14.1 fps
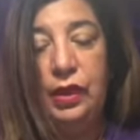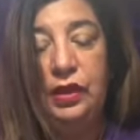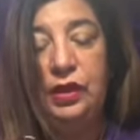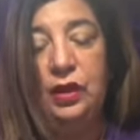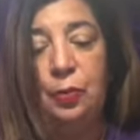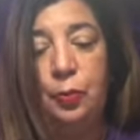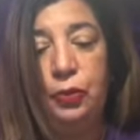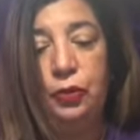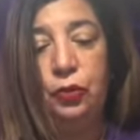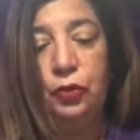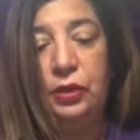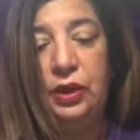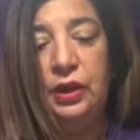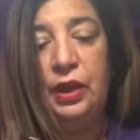is an
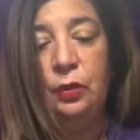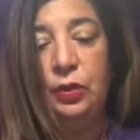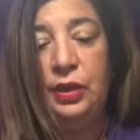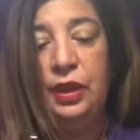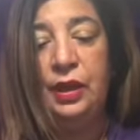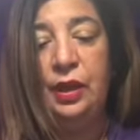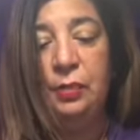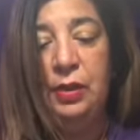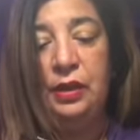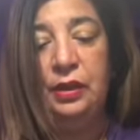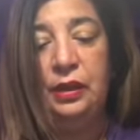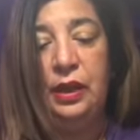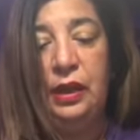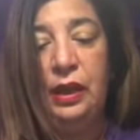opportunity. And when they come
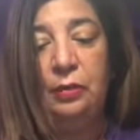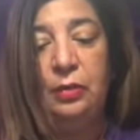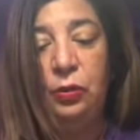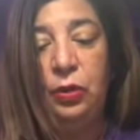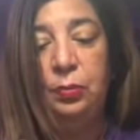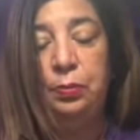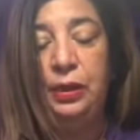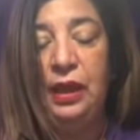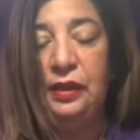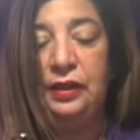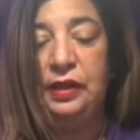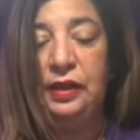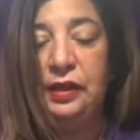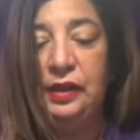in, they come in with
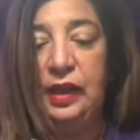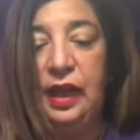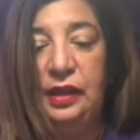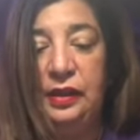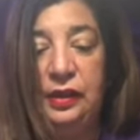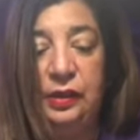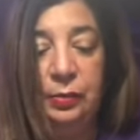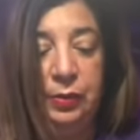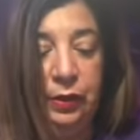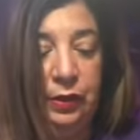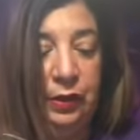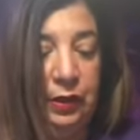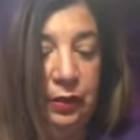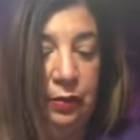blessings and
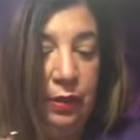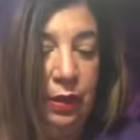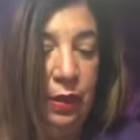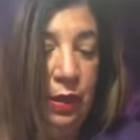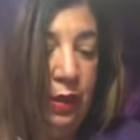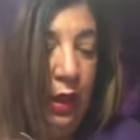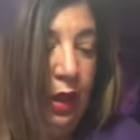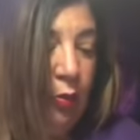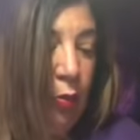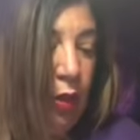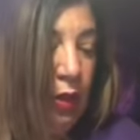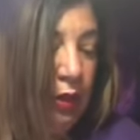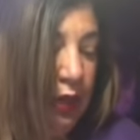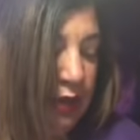stability. And
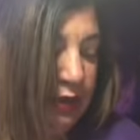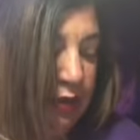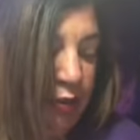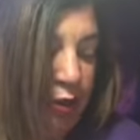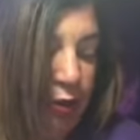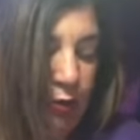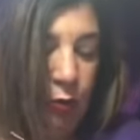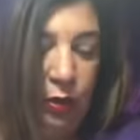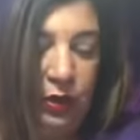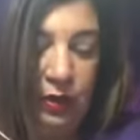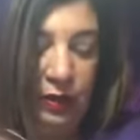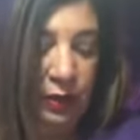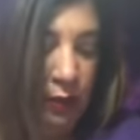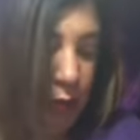one last card. What
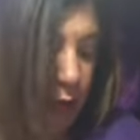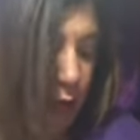is the